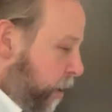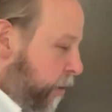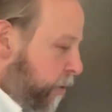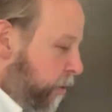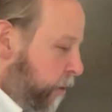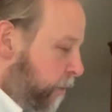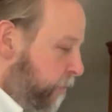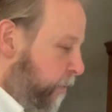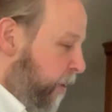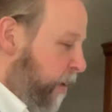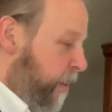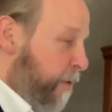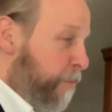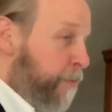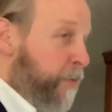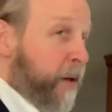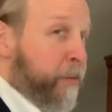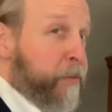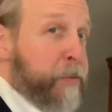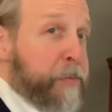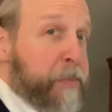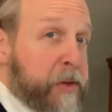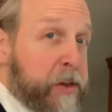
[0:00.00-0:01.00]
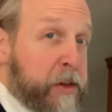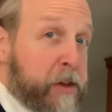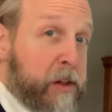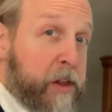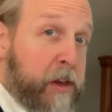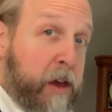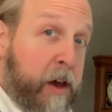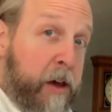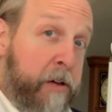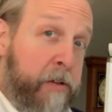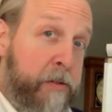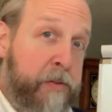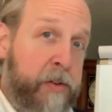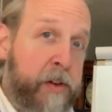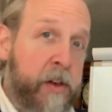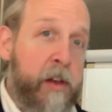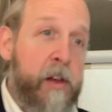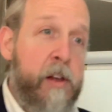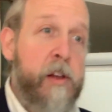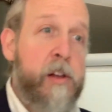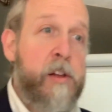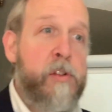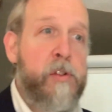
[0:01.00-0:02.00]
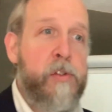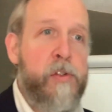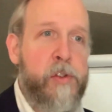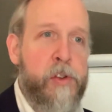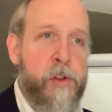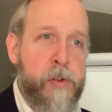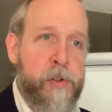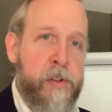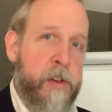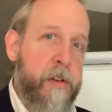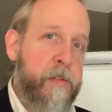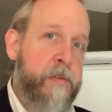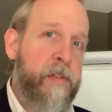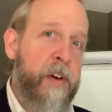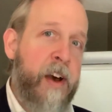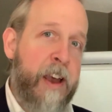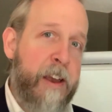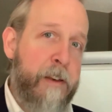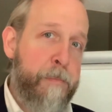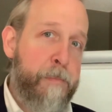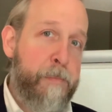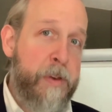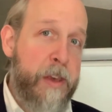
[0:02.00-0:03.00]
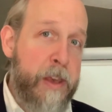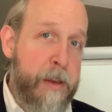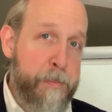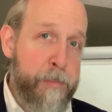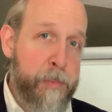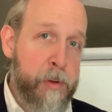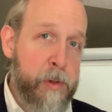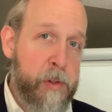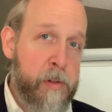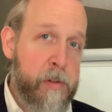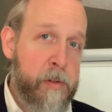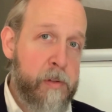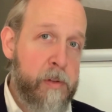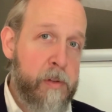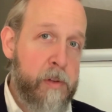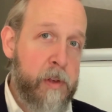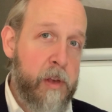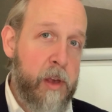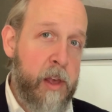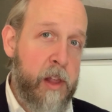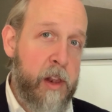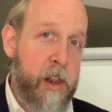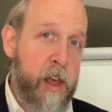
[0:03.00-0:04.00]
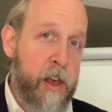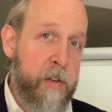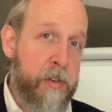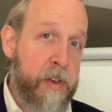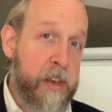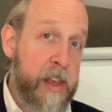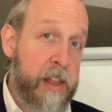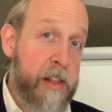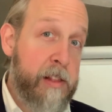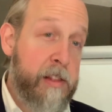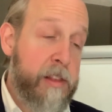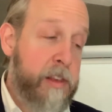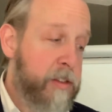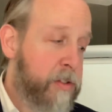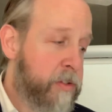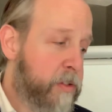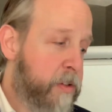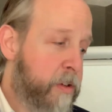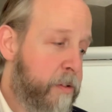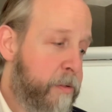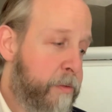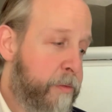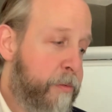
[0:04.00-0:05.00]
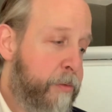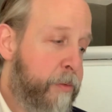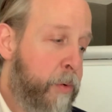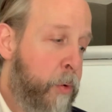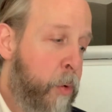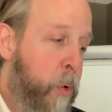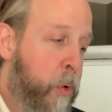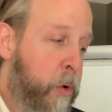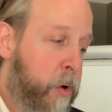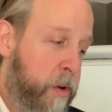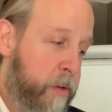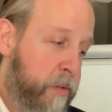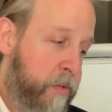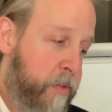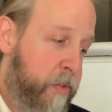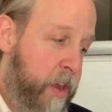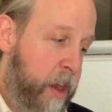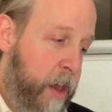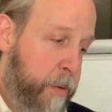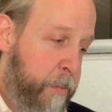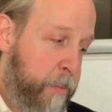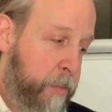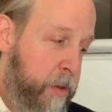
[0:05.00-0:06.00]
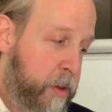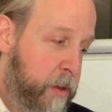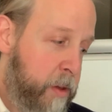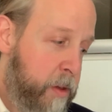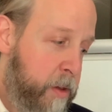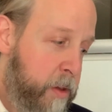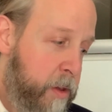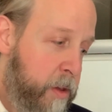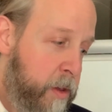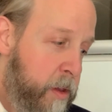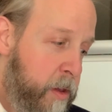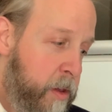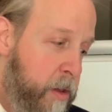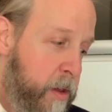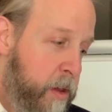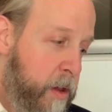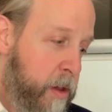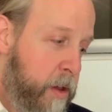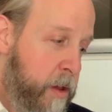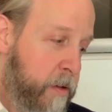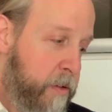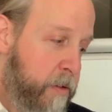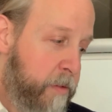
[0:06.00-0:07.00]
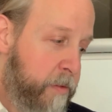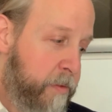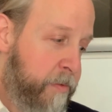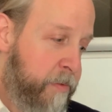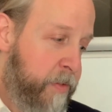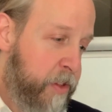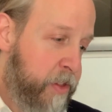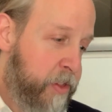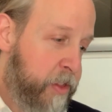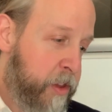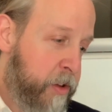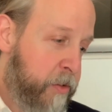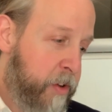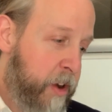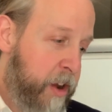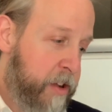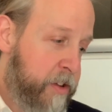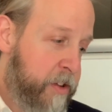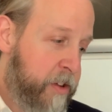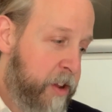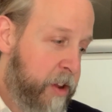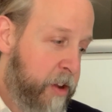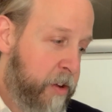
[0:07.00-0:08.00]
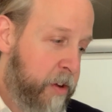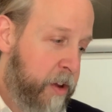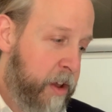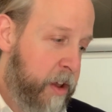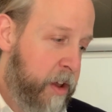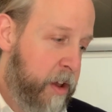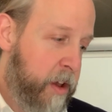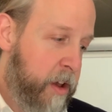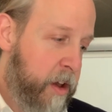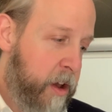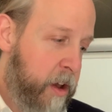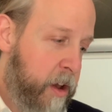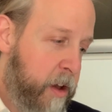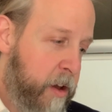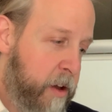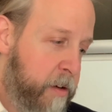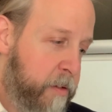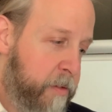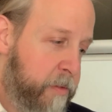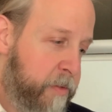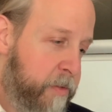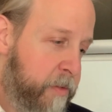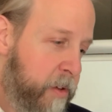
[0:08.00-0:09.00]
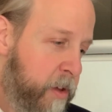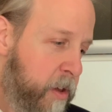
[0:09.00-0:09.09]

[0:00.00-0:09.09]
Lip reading: to find the probability of choosing 5 people and having at least 4 of them fit the criteria of